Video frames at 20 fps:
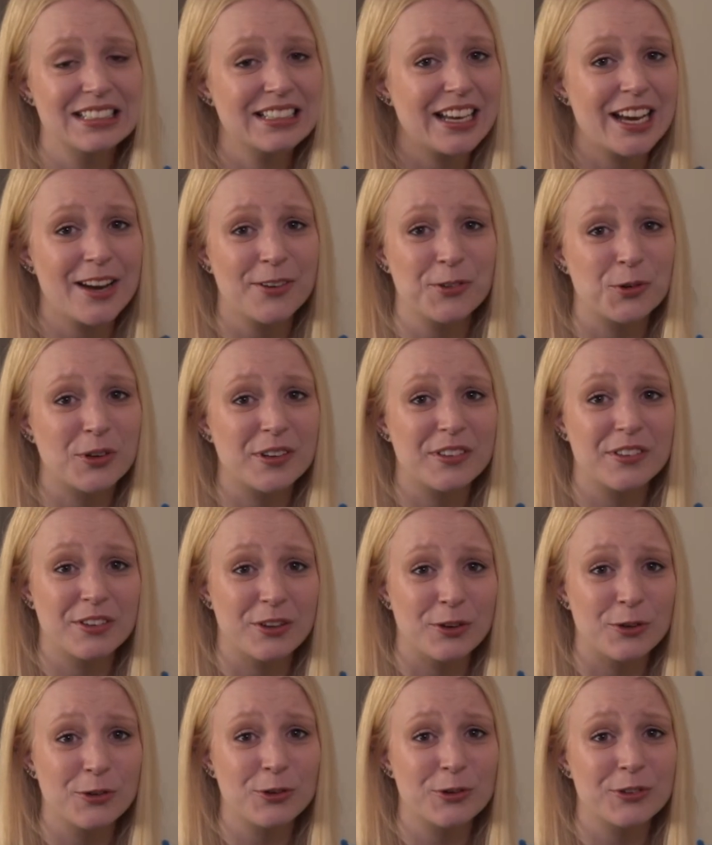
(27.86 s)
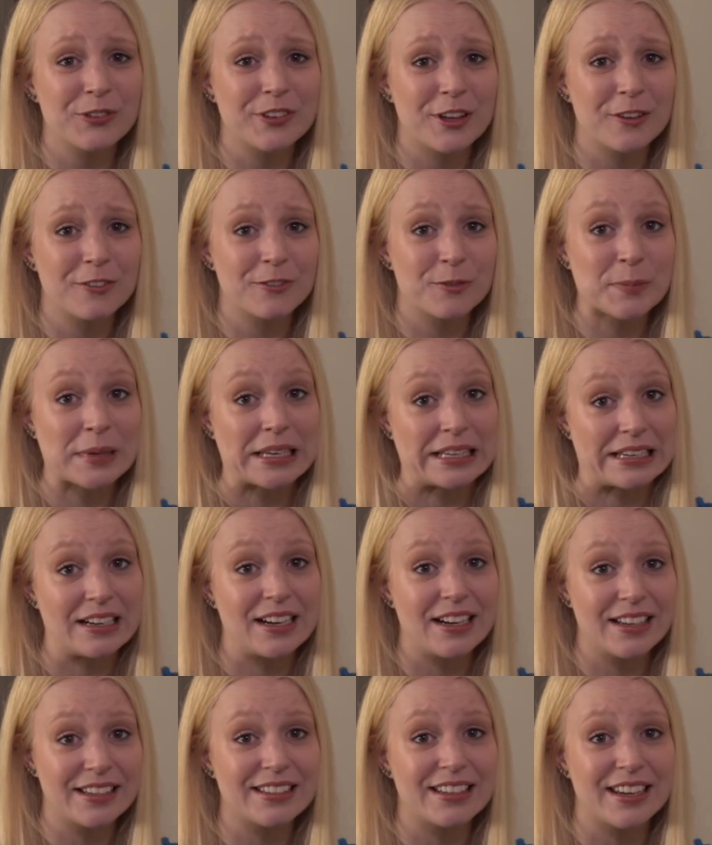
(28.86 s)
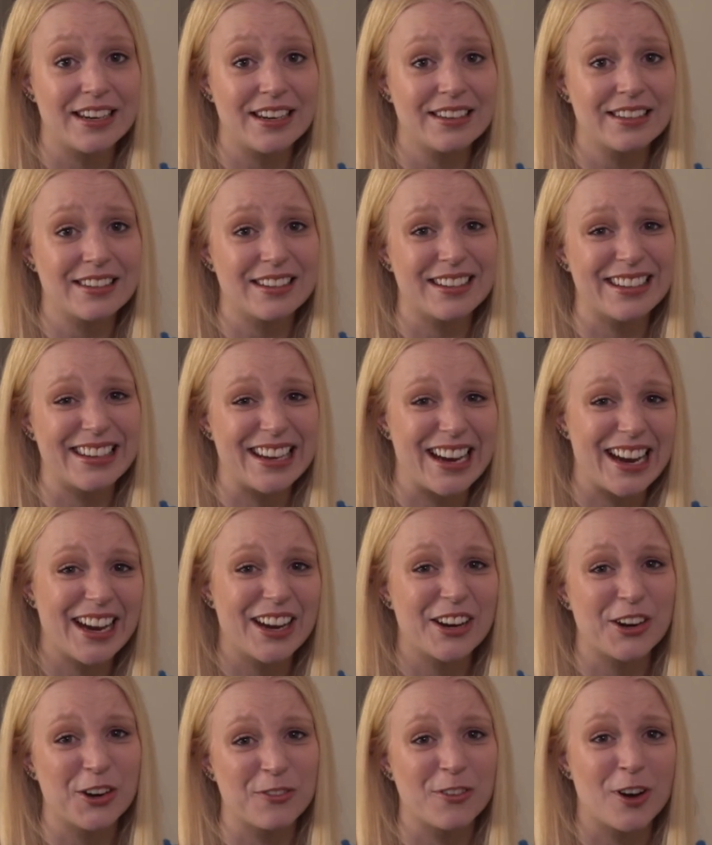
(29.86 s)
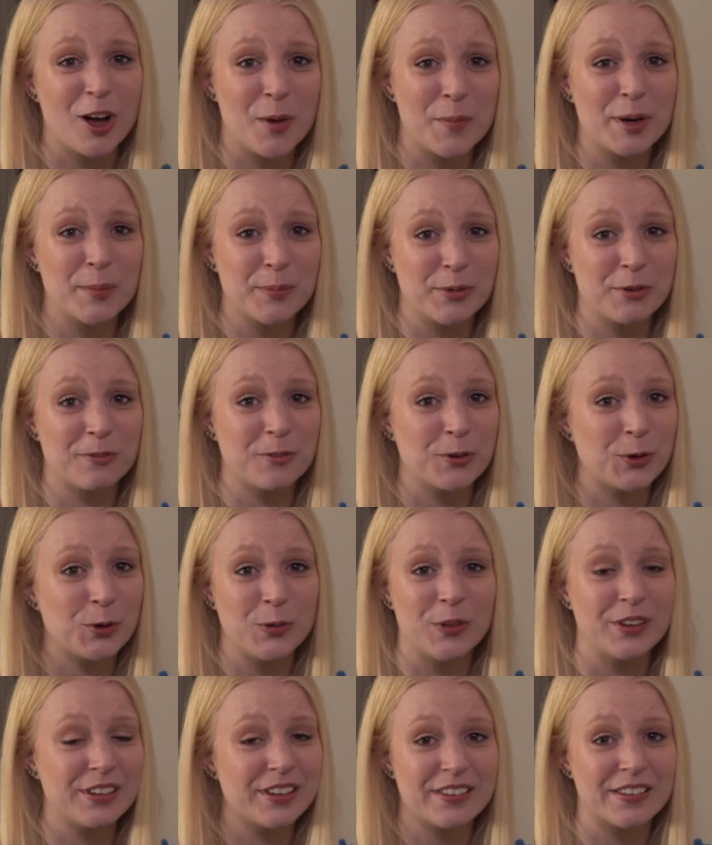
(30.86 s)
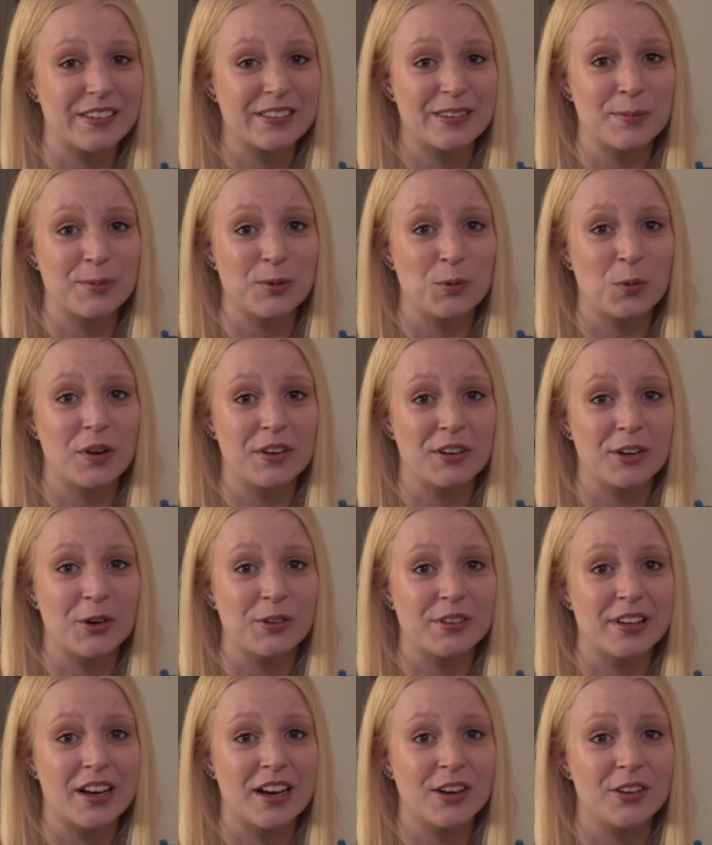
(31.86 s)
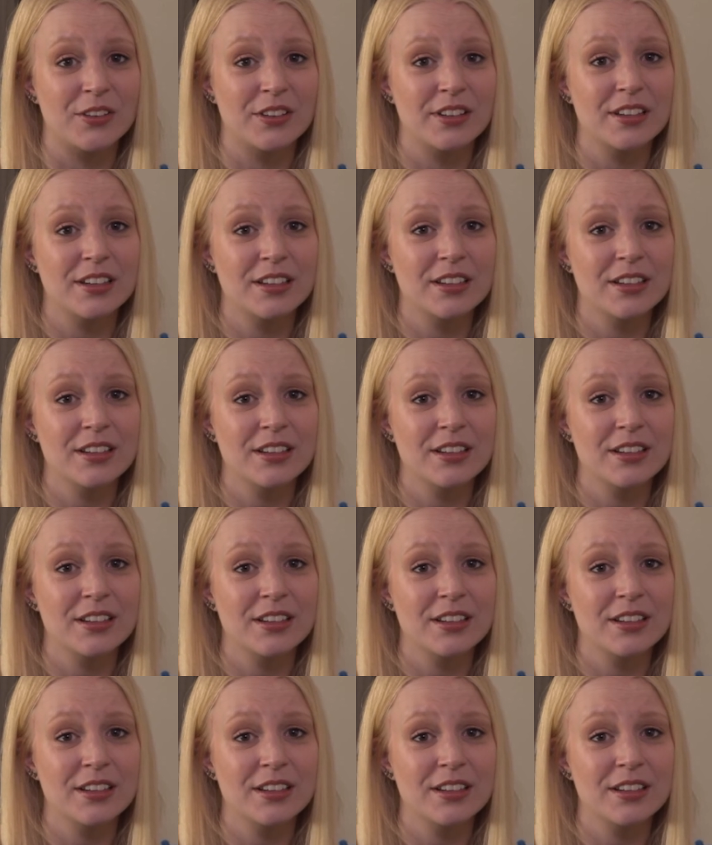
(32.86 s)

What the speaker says: have to excuse yourself from that hot date to gag or vomit up the food that doesn't seem to want to go down?